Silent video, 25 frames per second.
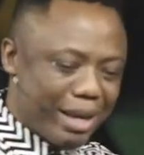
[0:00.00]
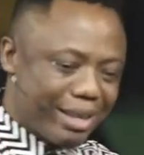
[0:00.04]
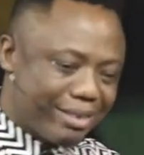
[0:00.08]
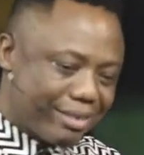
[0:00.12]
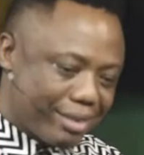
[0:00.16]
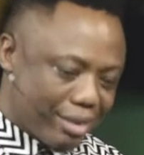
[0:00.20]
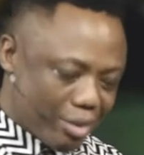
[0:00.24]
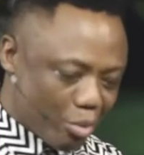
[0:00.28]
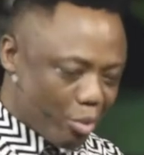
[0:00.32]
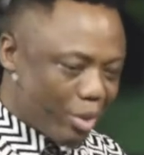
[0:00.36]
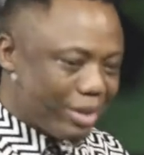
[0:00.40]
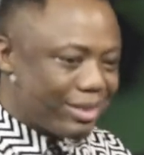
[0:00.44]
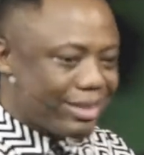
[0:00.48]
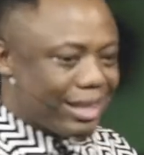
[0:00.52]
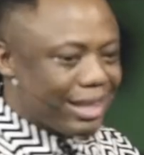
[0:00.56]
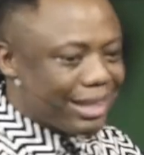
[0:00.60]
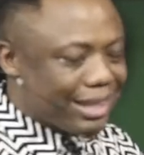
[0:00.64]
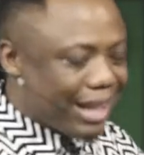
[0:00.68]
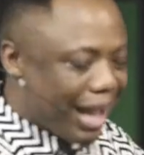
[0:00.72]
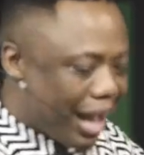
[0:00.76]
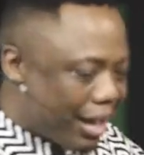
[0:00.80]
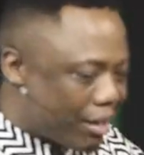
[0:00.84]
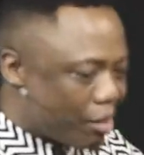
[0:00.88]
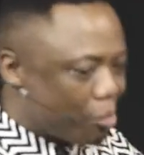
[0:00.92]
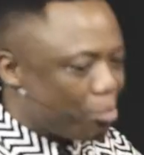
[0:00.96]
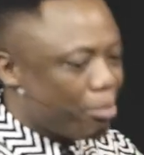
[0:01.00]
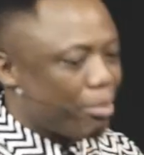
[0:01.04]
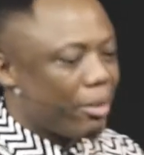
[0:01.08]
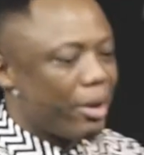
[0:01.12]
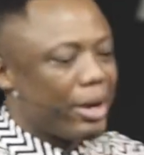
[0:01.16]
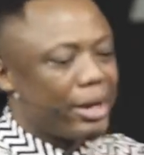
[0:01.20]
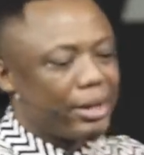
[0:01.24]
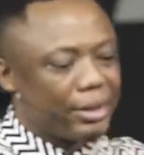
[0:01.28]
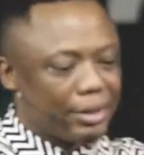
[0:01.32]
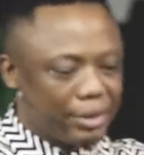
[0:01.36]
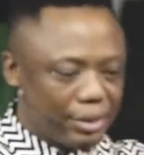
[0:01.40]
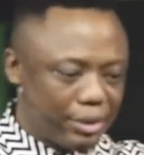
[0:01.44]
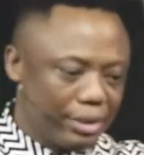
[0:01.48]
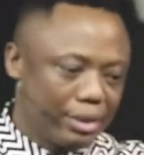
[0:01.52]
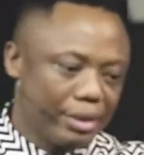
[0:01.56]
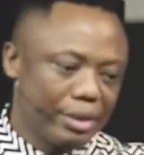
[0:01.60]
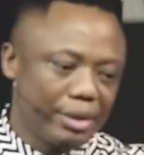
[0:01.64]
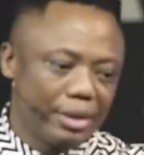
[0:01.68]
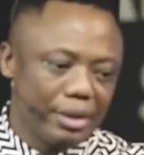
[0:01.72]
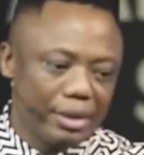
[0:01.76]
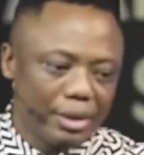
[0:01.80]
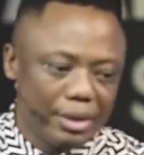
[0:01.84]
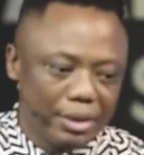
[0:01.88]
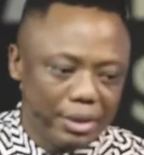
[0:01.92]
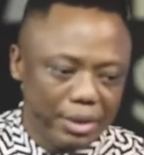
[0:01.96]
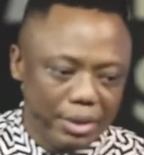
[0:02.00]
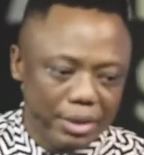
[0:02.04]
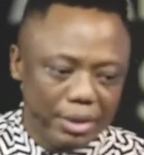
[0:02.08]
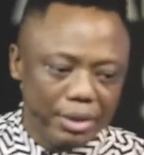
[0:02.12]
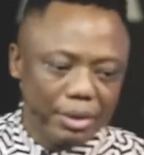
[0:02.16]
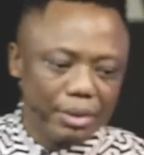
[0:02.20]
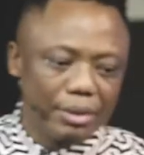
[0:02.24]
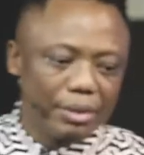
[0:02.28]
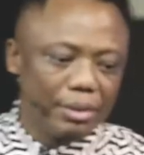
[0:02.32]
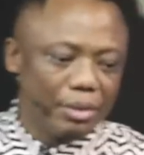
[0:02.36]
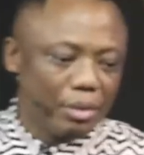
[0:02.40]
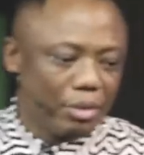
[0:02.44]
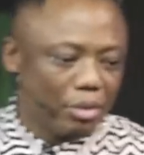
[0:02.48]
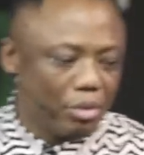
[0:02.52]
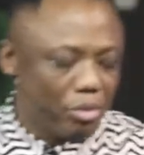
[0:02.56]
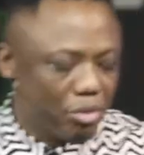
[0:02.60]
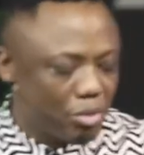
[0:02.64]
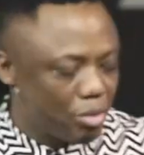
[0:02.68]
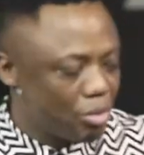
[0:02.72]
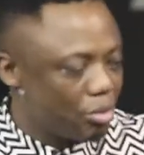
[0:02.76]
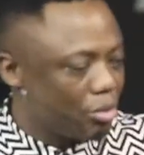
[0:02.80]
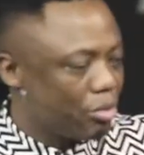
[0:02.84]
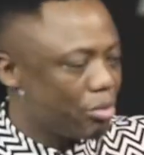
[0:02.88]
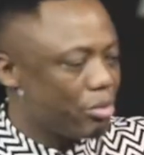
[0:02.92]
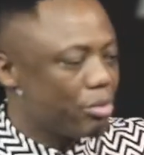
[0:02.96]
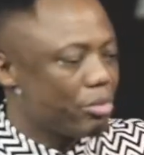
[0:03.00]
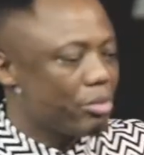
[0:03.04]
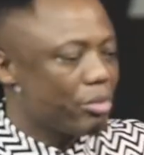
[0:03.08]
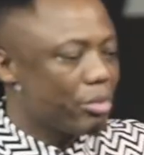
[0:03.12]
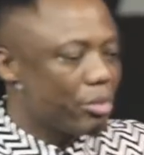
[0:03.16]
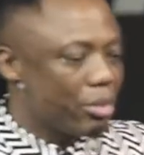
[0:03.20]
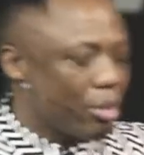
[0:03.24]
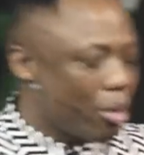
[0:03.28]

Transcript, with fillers: person with that kind of brand yeah, to